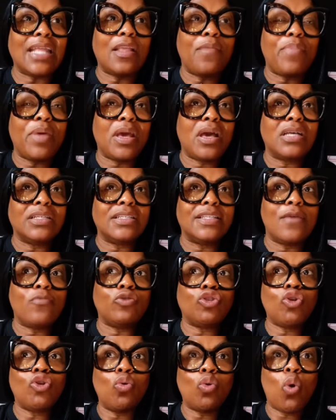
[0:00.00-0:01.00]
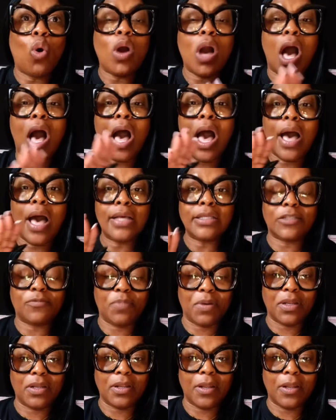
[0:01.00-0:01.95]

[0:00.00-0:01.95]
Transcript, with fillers: because there was no longer a husband,